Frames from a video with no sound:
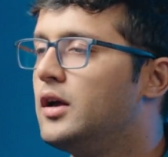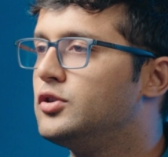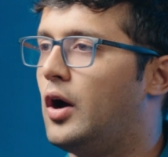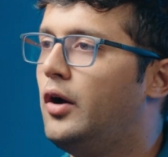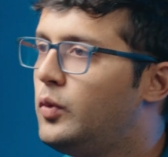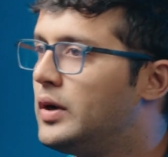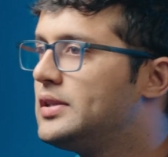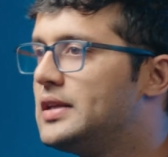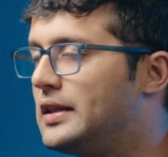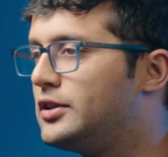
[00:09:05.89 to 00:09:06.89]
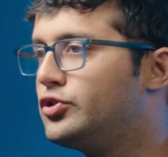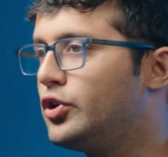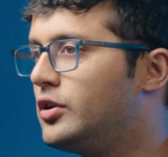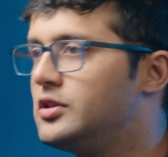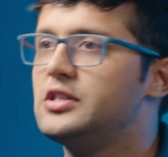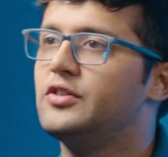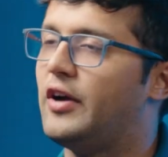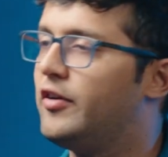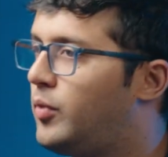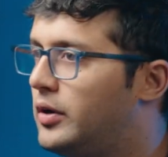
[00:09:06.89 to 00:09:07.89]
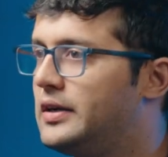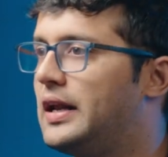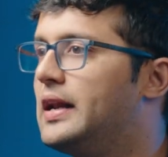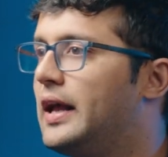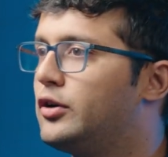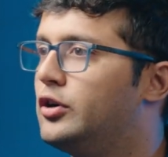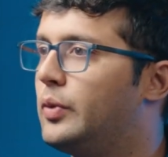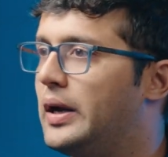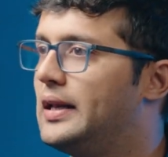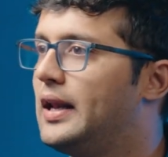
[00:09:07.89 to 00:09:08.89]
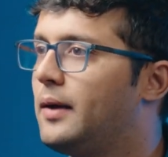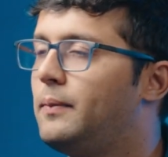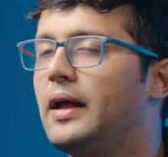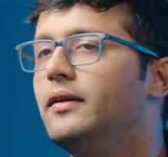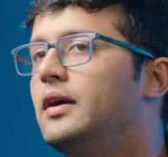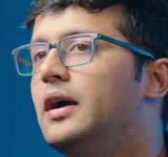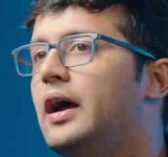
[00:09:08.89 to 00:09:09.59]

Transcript: So how it works in health insurance is if I've bought a 10 lakh or a 20 lakh plan